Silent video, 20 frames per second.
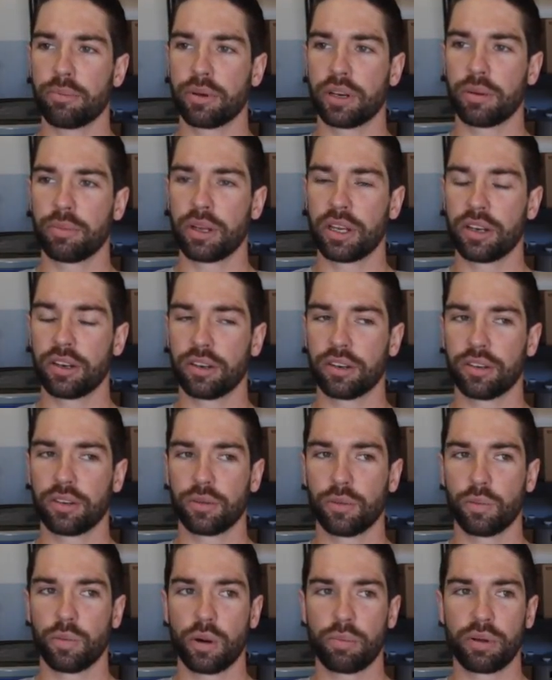but I
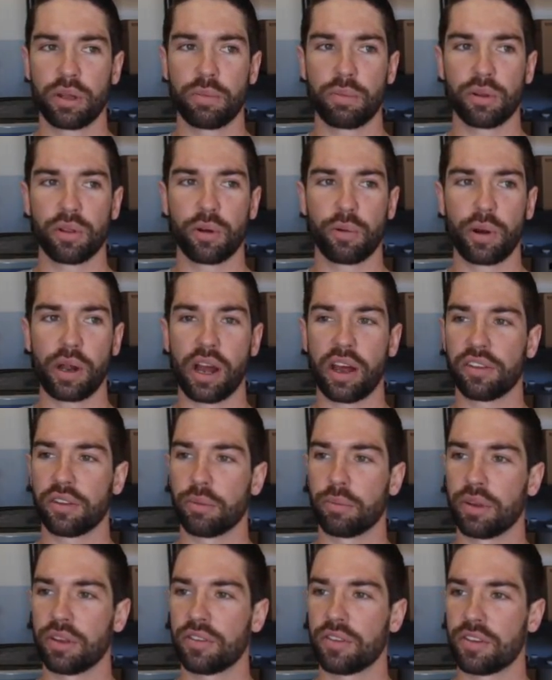mean, what people don't realize
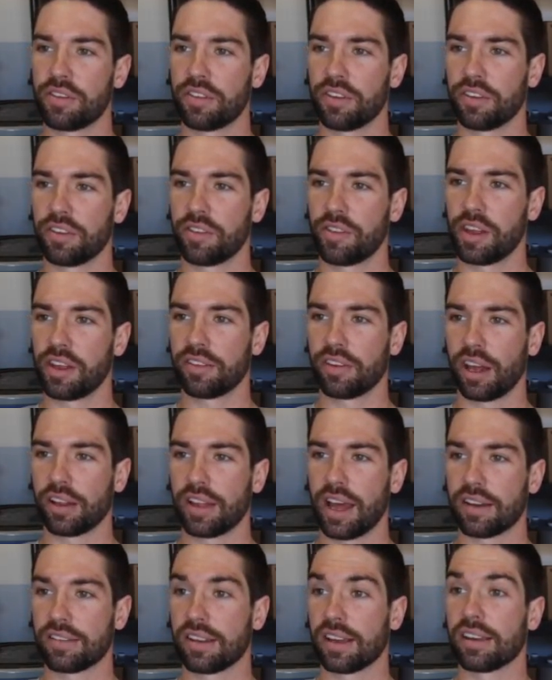in business is things like
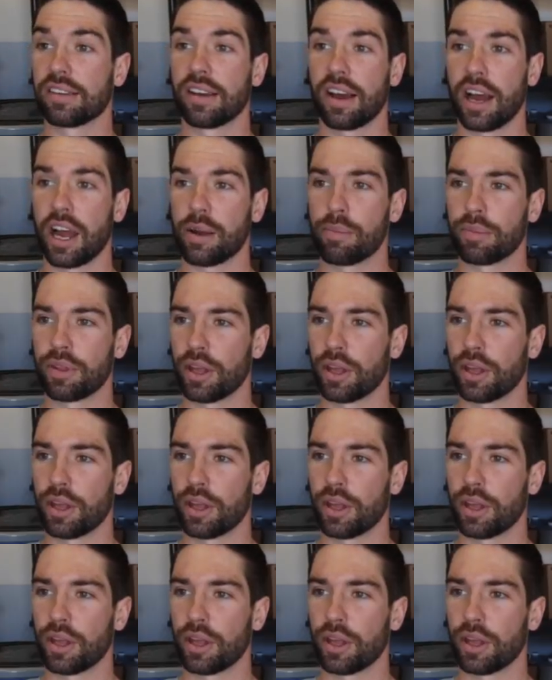that take time.